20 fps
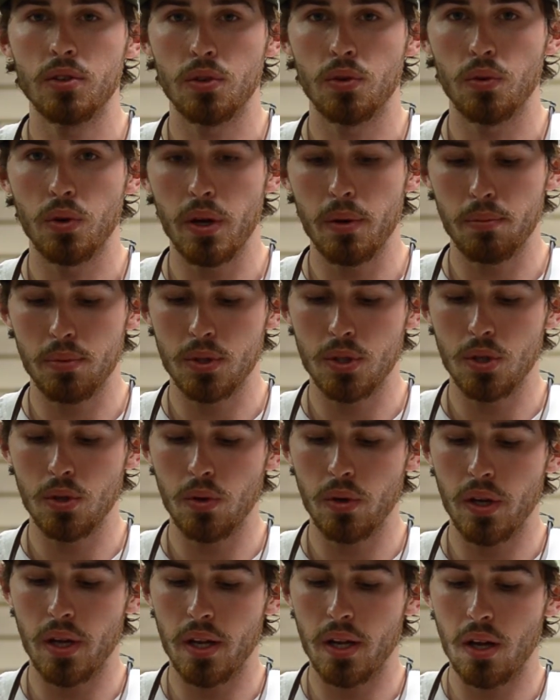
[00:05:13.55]
grip
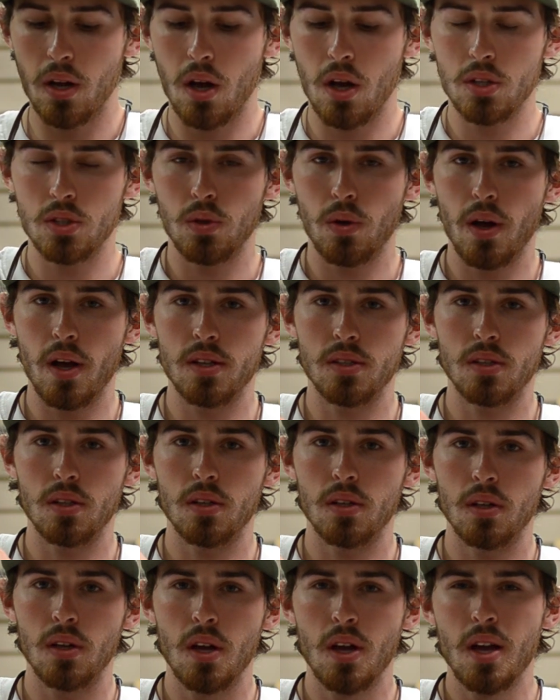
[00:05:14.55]
to it, and it also has
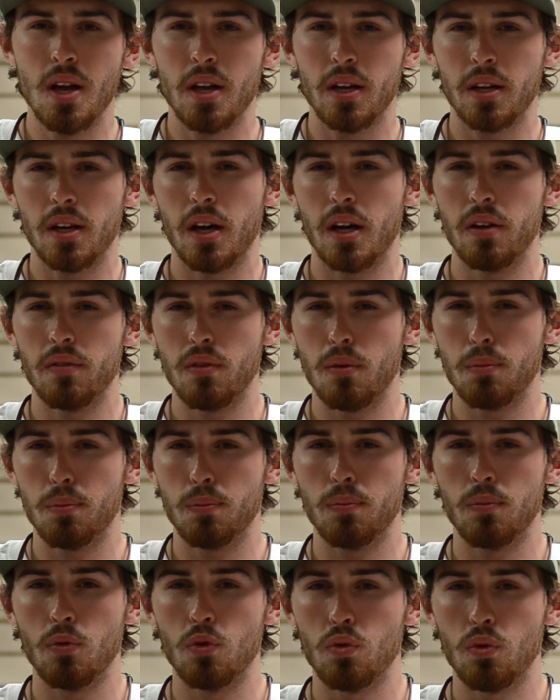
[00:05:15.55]
a kind of a
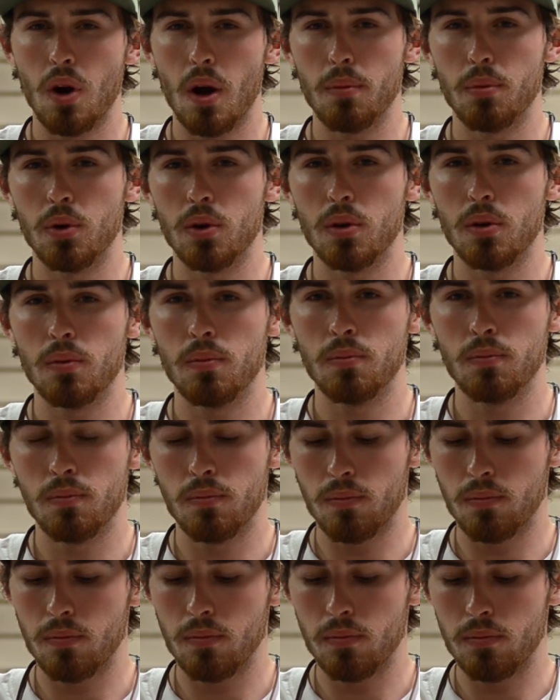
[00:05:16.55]
rubber
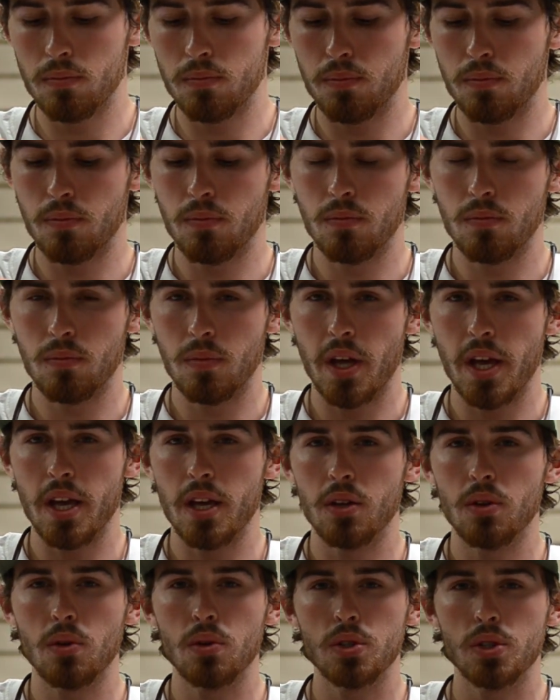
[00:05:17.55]

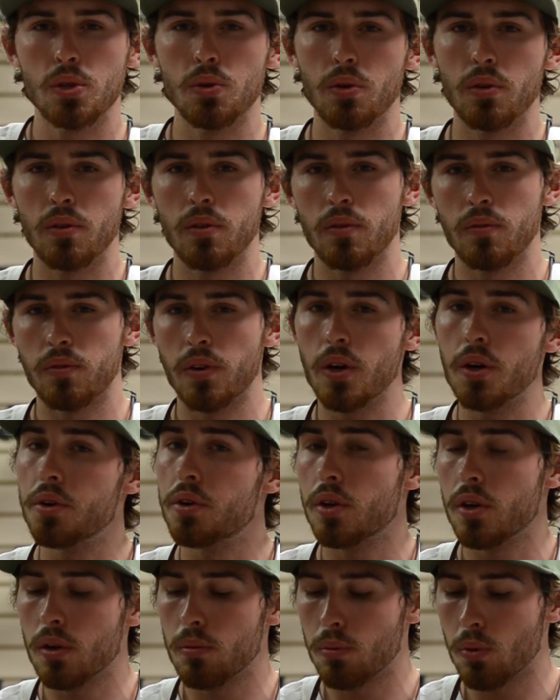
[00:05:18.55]
handle to it. Very
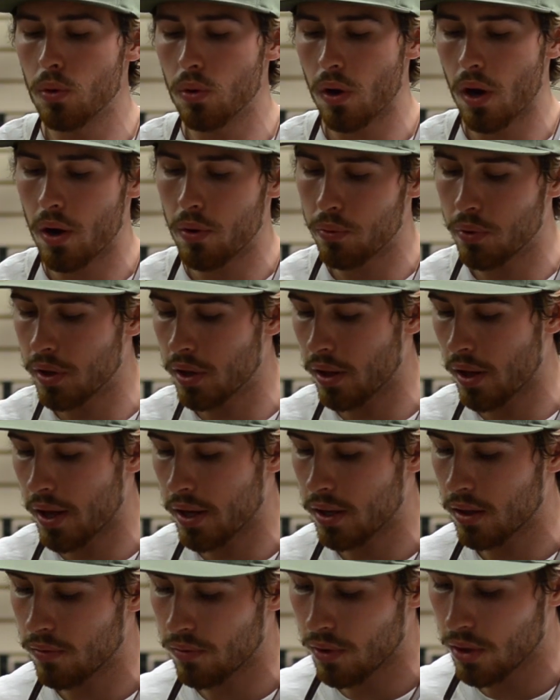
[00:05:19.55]
durable. I really
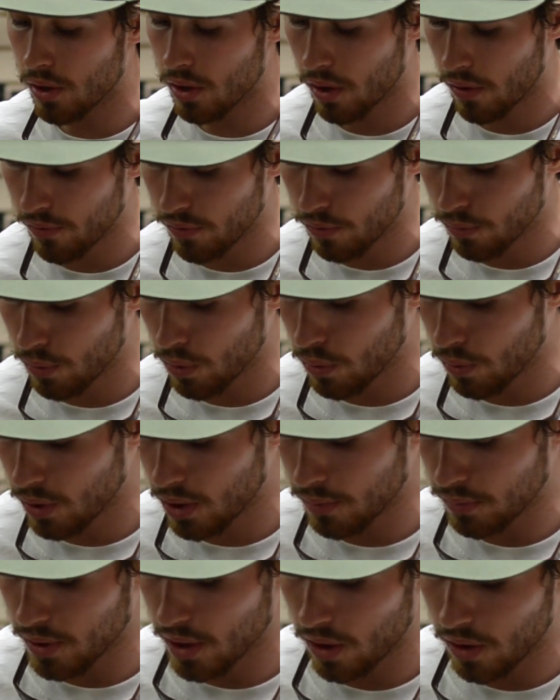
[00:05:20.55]
like it. Very comfortable when
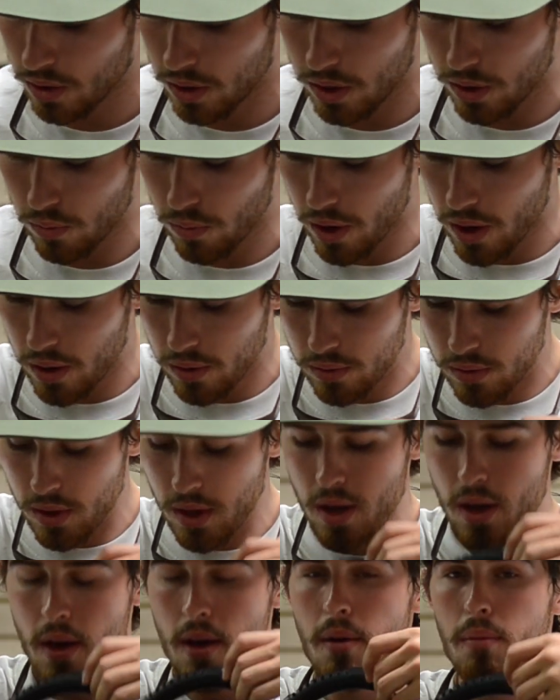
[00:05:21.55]
I'm carrying it around.
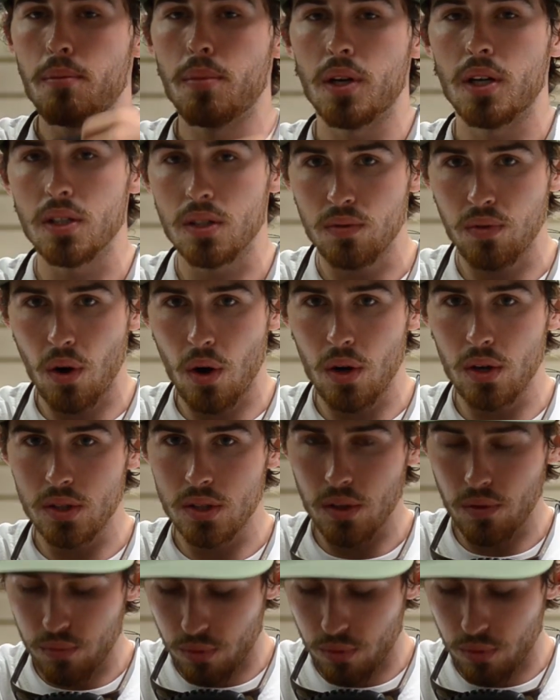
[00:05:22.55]
But as far as the